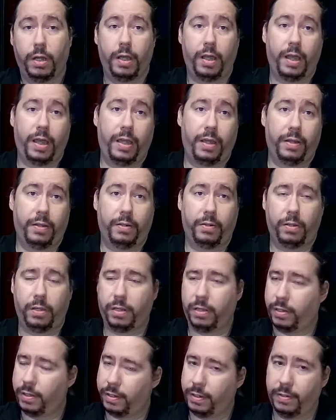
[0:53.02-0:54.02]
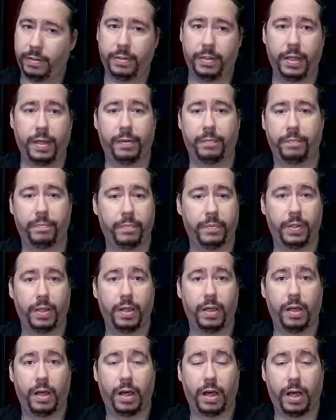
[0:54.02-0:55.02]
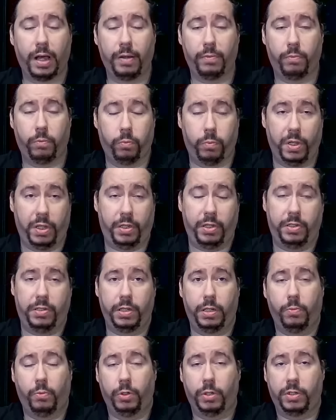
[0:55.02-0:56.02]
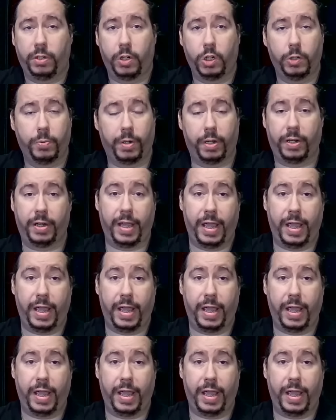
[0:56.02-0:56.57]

And yeah, I really didn't want to talk about it.